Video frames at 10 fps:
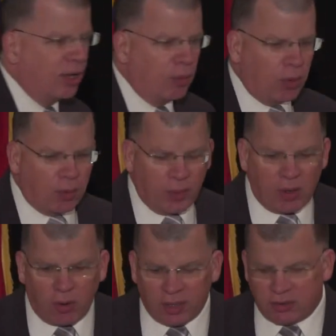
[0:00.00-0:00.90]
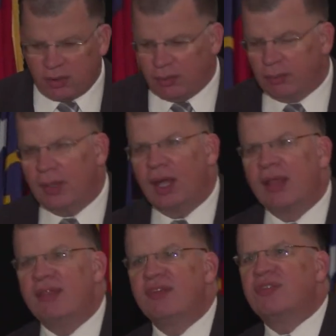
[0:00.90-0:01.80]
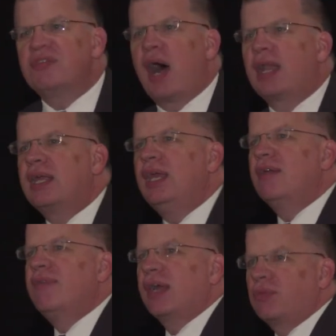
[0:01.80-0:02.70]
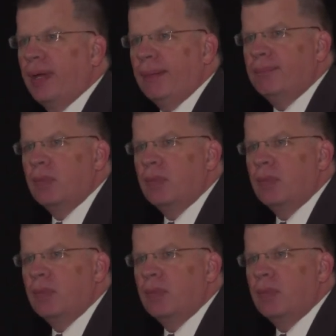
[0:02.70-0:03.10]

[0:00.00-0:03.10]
What are we going to do? This is not a key to victory.